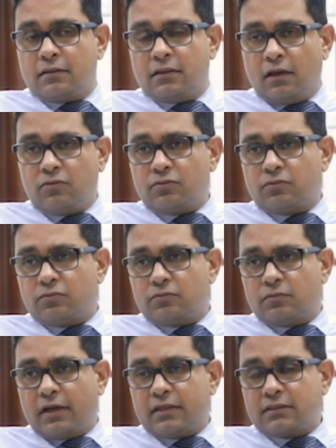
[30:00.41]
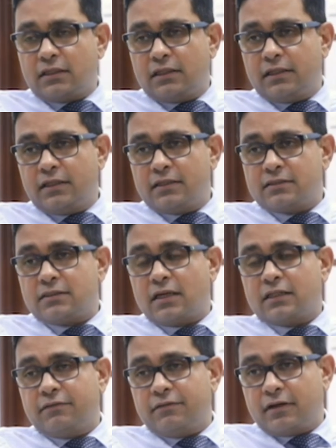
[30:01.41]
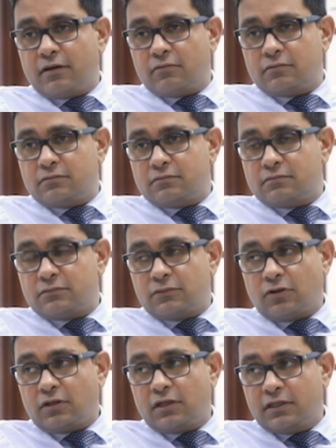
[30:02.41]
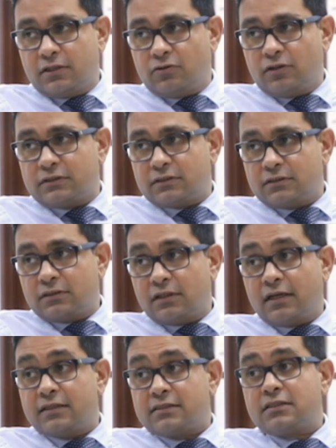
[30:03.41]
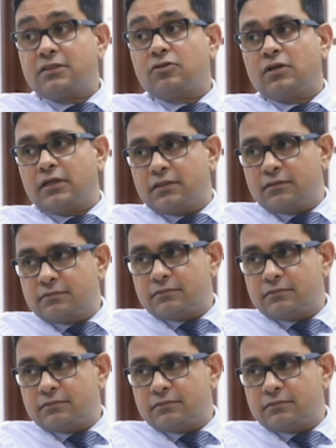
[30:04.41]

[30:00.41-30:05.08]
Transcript: Now as a leader is the way around, not learn to listen, listen to learn.